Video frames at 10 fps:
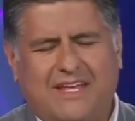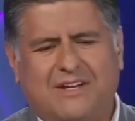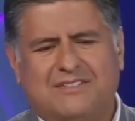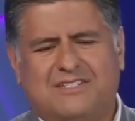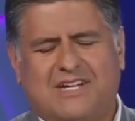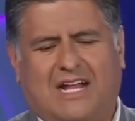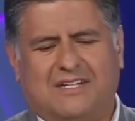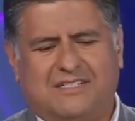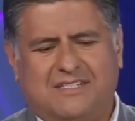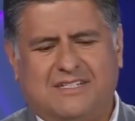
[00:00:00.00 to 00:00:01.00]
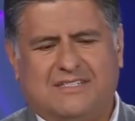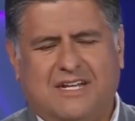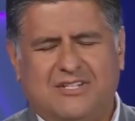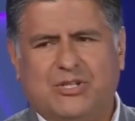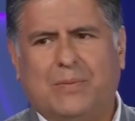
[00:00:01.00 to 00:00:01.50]
I think here's the challenge. It's
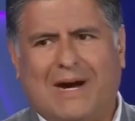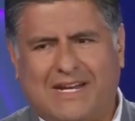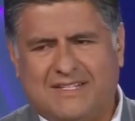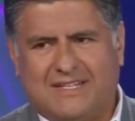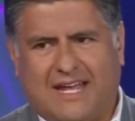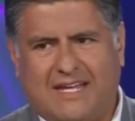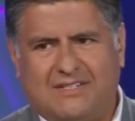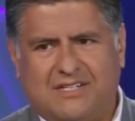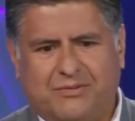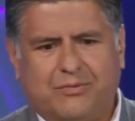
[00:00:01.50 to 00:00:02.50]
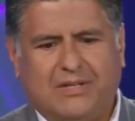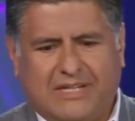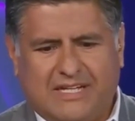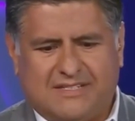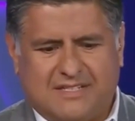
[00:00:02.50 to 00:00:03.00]
not Joe Biden's age. It
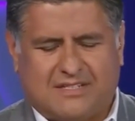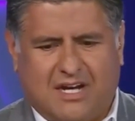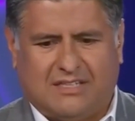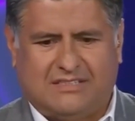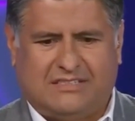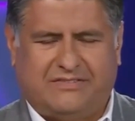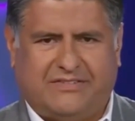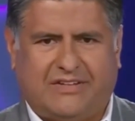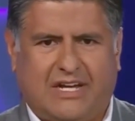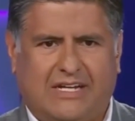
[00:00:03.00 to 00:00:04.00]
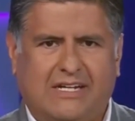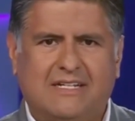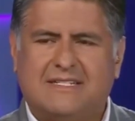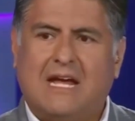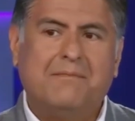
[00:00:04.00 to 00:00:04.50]
really is his cognitive decline. And
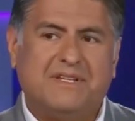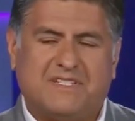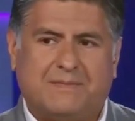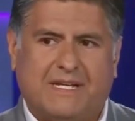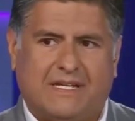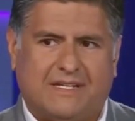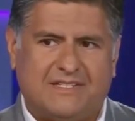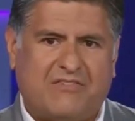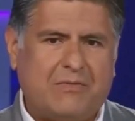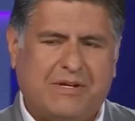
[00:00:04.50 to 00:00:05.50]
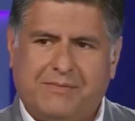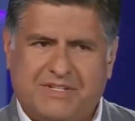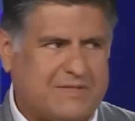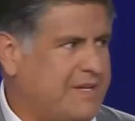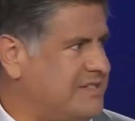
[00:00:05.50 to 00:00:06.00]
it's not misspeaking, because everybody
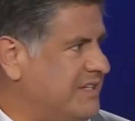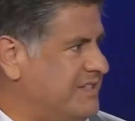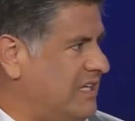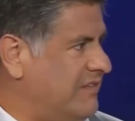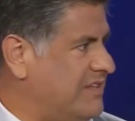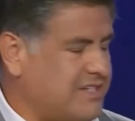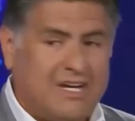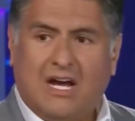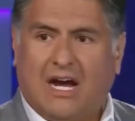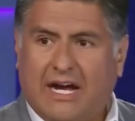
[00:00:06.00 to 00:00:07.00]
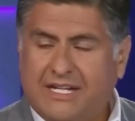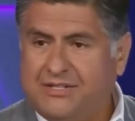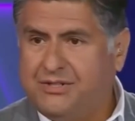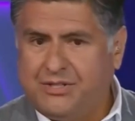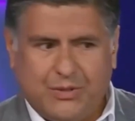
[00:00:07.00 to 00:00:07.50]
misspeaks on television. I
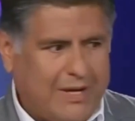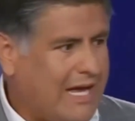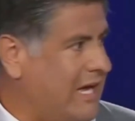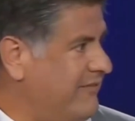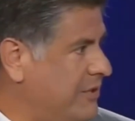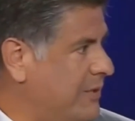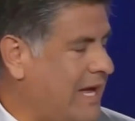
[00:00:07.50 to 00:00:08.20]
do, you have.